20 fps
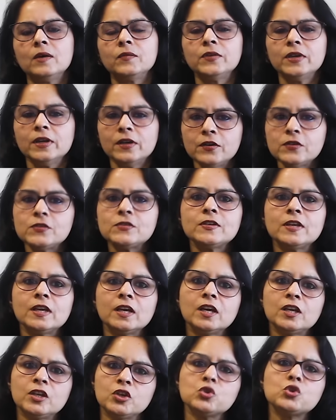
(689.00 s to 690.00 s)
We are
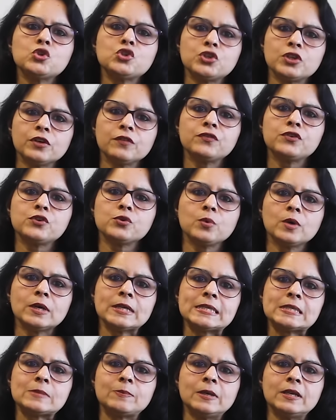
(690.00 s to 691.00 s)
seeing a huge shift
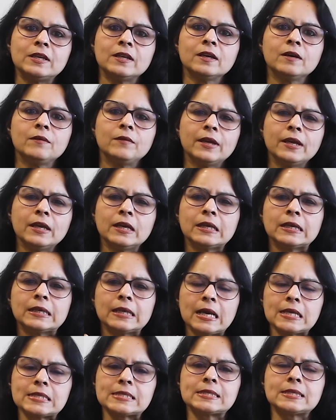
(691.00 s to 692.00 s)
towards building a very
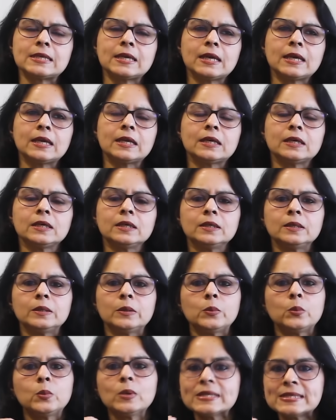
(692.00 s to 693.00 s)
classic,
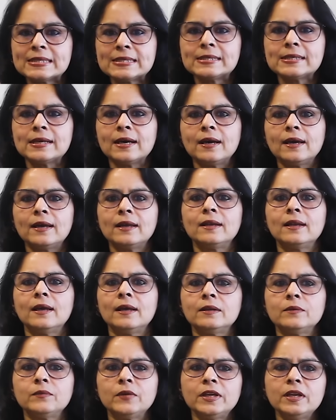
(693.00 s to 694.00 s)
versatile,
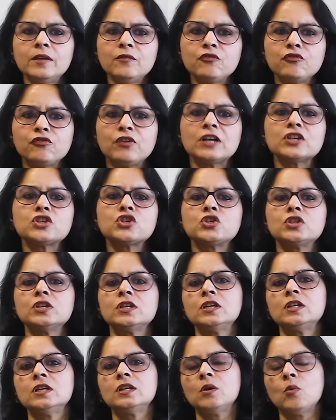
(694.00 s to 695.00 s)
and a very
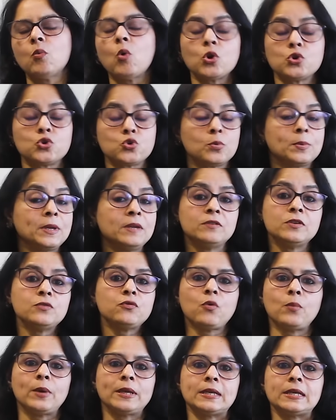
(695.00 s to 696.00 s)
functional wardrobe, even
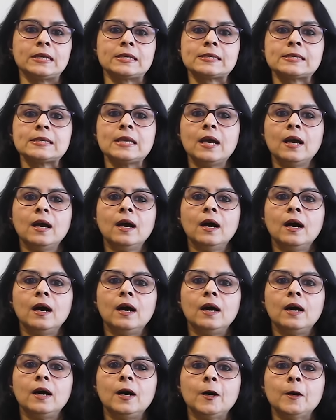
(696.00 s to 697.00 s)
for weddings.
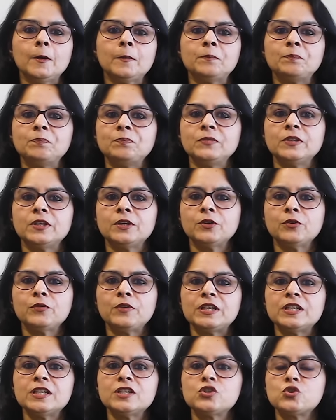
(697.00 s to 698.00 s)

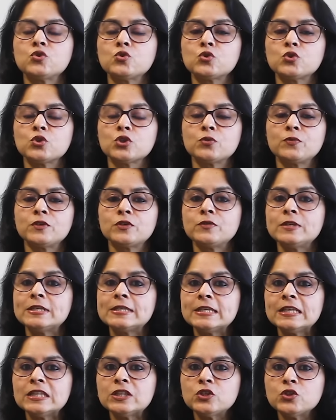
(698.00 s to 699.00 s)
Wedding trousseaux which will
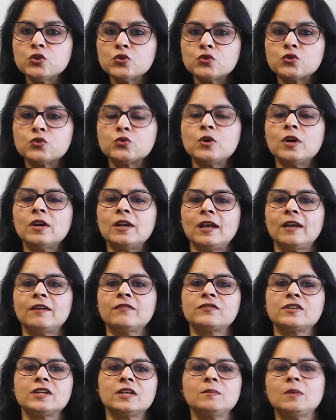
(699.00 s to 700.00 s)
see you through a
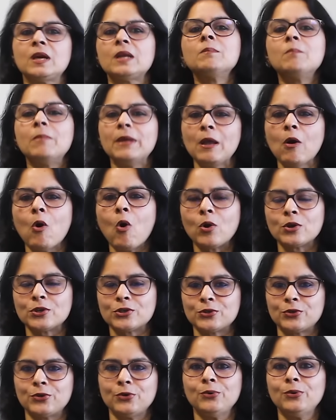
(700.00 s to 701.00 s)
lifetime and
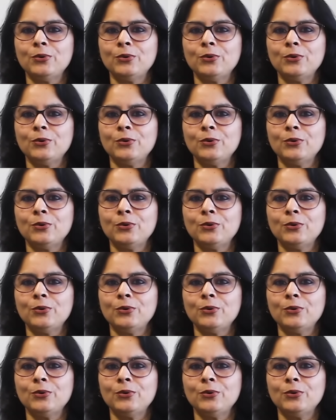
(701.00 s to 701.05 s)
beyond.